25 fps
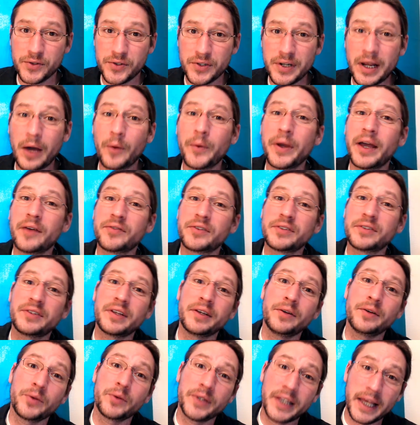And now we have to
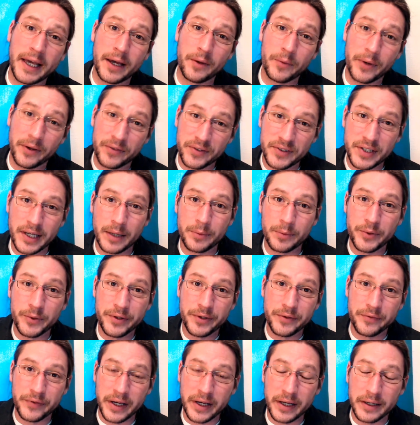deal with that. We have to take them to the
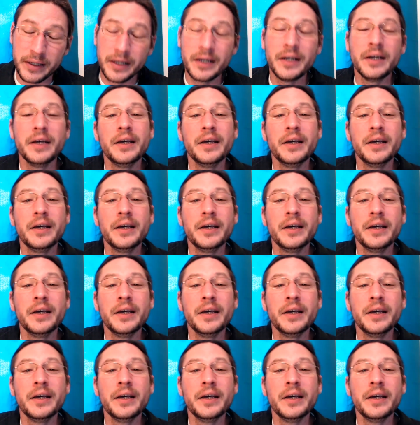vet.